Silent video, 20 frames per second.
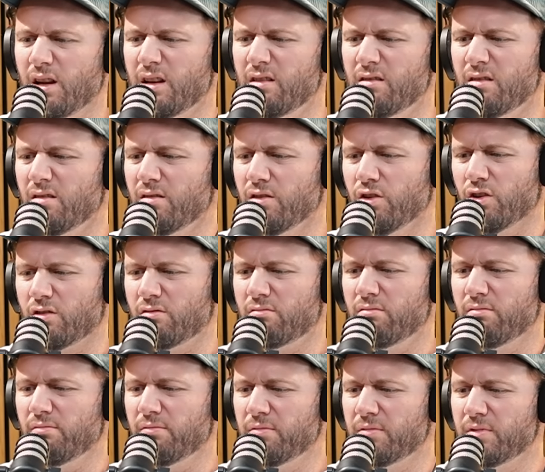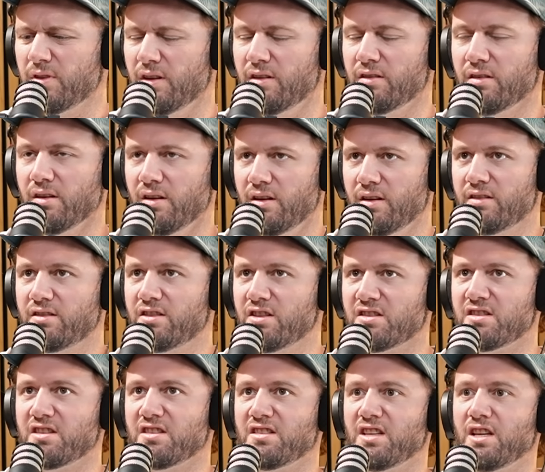Yeah, and look,
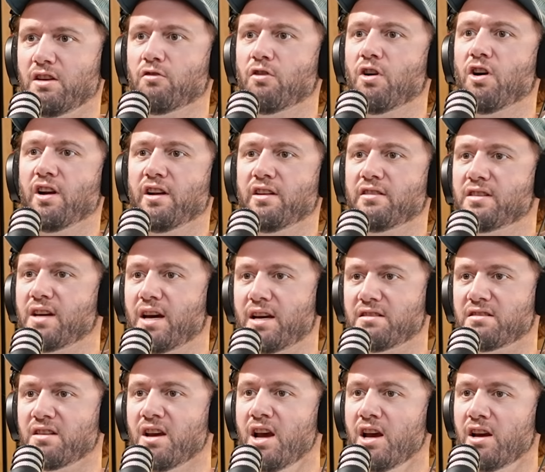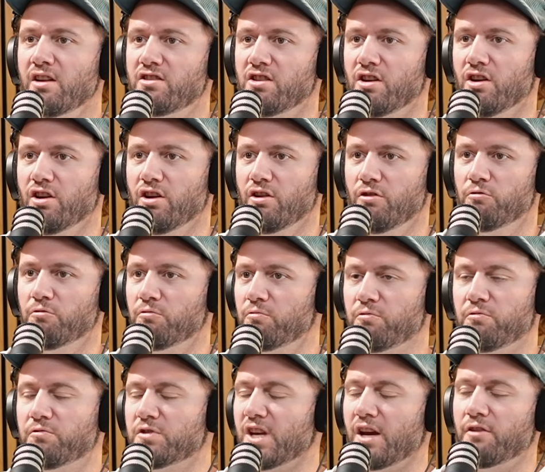just to think, right, it takes to earn
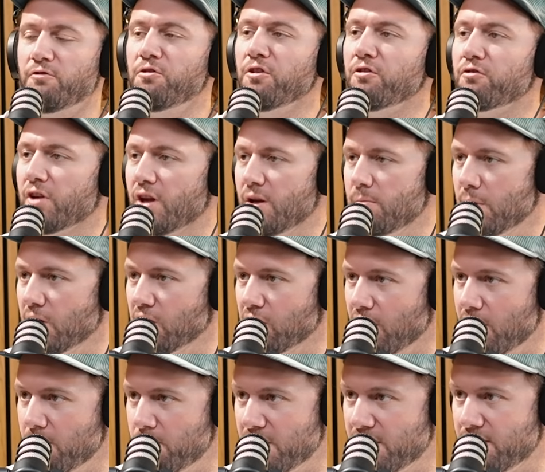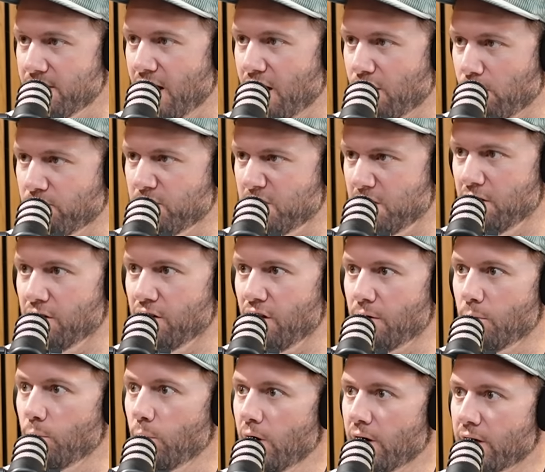say fifteen mil EBITDA. Obviously, a
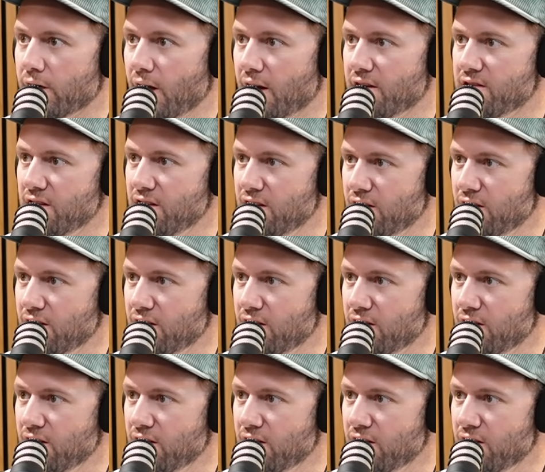lot of work goes in.